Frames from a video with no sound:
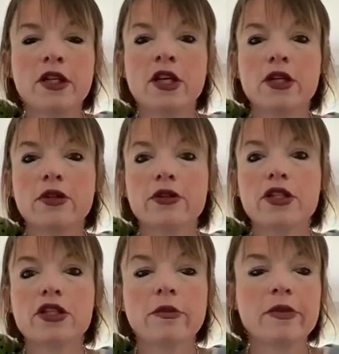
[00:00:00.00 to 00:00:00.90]
you're going to
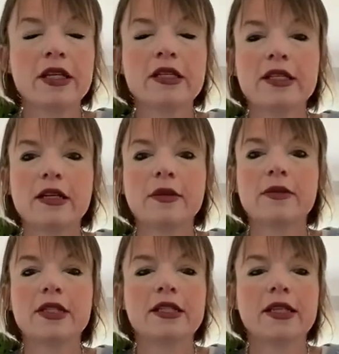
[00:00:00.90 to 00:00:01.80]
jump in and tell me
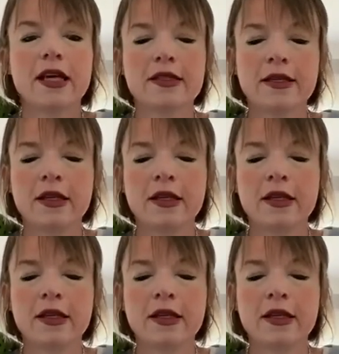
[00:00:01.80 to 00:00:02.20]
what it says.